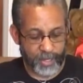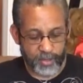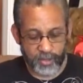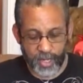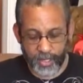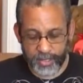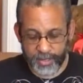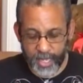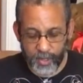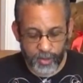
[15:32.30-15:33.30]
So now let's
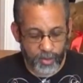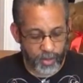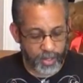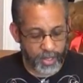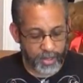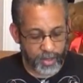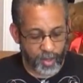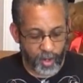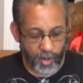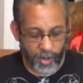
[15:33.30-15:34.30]
take a look at the
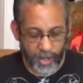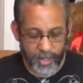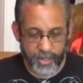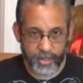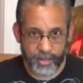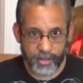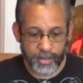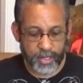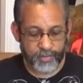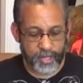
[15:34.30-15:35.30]
card
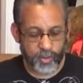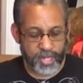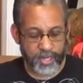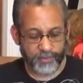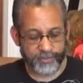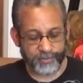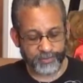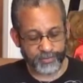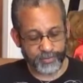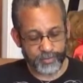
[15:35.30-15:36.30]
in between.
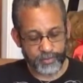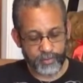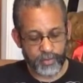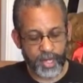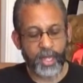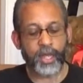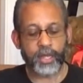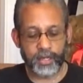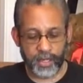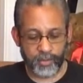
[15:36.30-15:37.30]

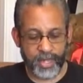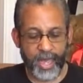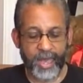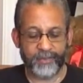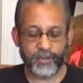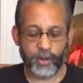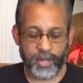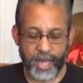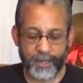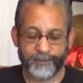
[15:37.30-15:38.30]
And here we have,
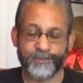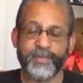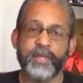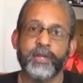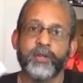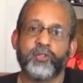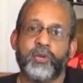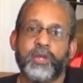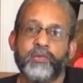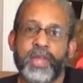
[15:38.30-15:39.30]
okay, so
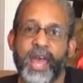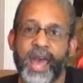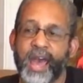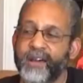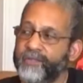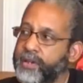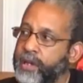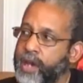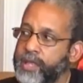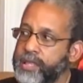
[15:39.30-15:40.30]
here we have
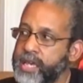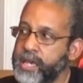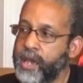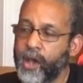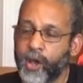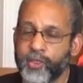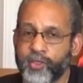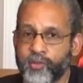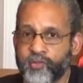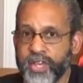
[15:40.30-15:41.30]
the
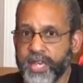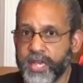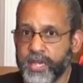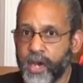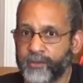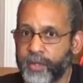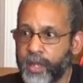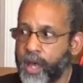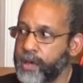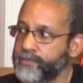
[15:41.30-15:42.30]
three of
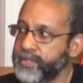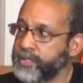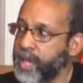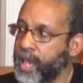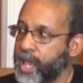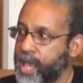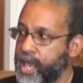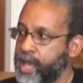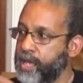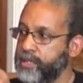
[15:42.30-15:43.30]
clubs
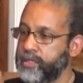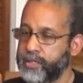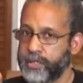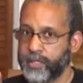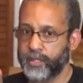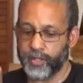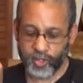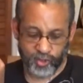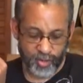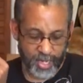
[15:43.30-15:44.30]
and the
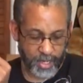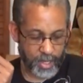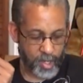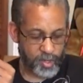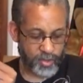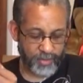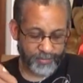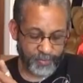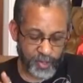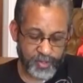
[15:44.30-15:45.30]
tree. So the
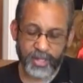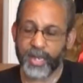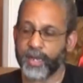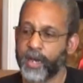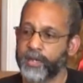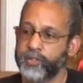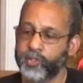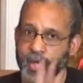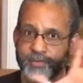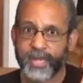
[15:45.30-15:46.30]
first thing that
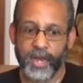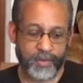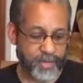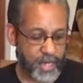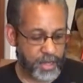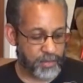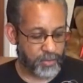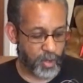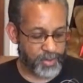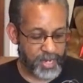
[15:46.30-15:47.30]
jumps out at me in the
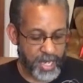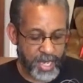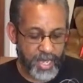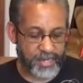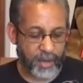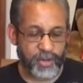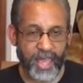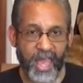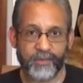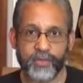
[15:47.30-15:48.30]
moment is that we
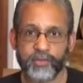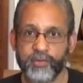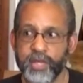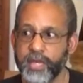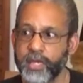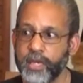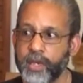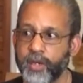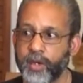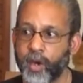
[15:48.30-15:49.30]
have three
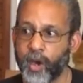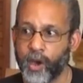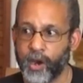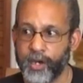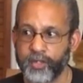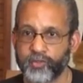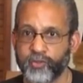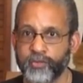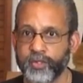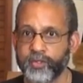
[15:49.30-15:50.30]
cards
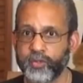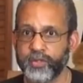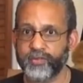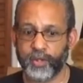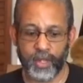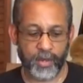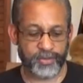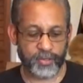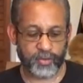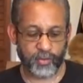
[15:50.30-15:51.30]
from the suit of
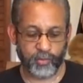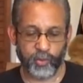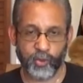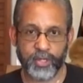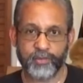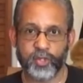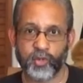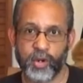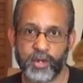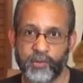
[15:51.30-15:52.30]
clubs. It's the ruling
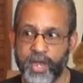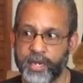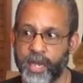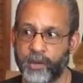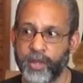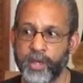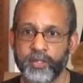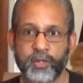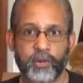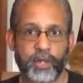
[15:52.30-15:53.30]
majority right now.
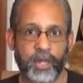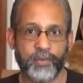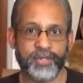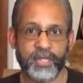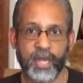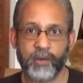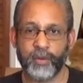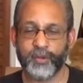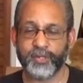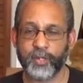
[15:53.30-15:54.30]
So clubs again
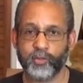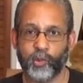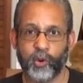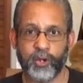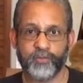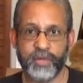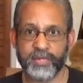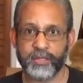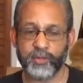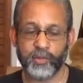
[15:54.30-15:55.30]
represents work,
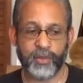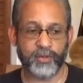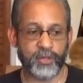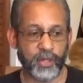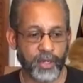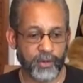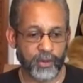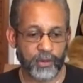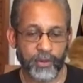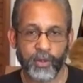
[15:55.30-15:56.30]
business, whether it's
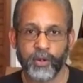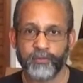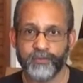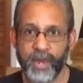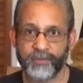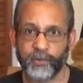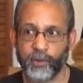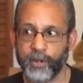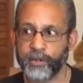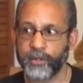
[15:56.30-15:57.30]
literal,
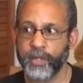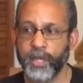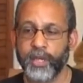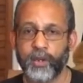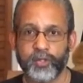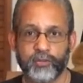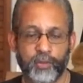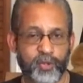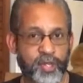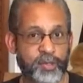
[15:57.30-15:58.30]
metaphorical. It also
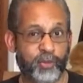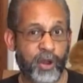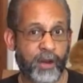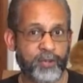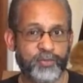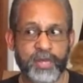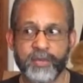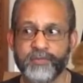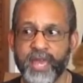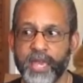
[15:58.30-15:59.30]
represents progress
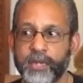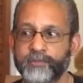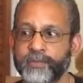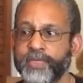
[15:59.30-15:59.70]
being made.